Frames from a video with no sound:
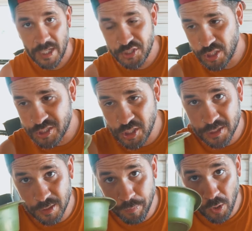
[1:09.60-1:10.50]
I just
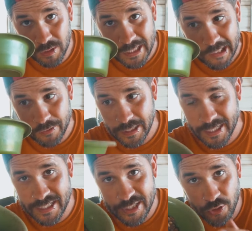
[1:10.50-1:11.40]
took the bowl out
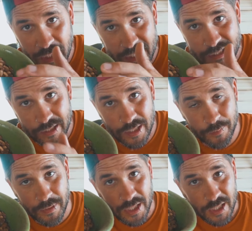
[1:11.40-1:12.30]
and it still got
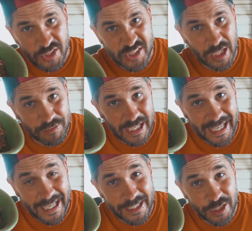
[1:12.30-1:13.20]
some stuff that I
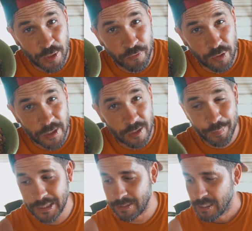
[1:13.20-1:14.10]
had in there for a little
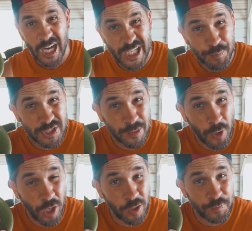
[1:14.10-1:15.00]
bit. I just put some
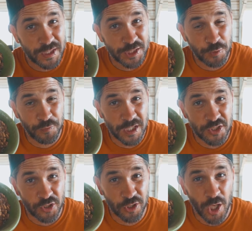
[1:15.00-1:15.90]
alfie that you feed
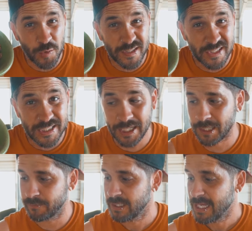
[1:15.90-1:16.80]
your goats and
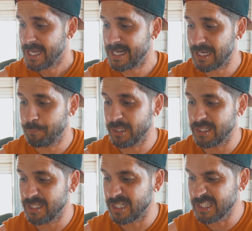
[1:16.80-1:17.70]
stuff, and I
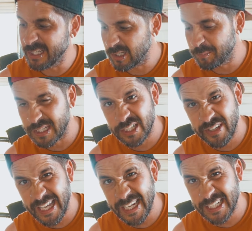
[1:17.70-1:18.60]
put a little bit of
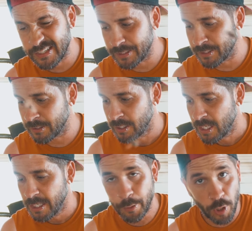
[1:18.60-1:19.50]
egg in there,
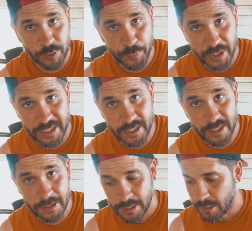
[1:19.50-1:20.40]
it worked pretty
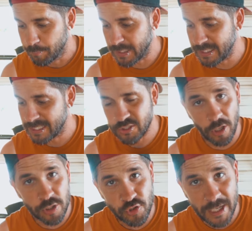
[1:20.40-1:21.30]
good, but it's
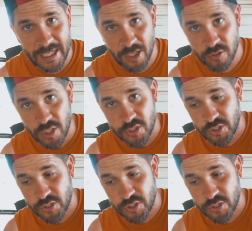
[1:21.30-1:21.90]
all dried out.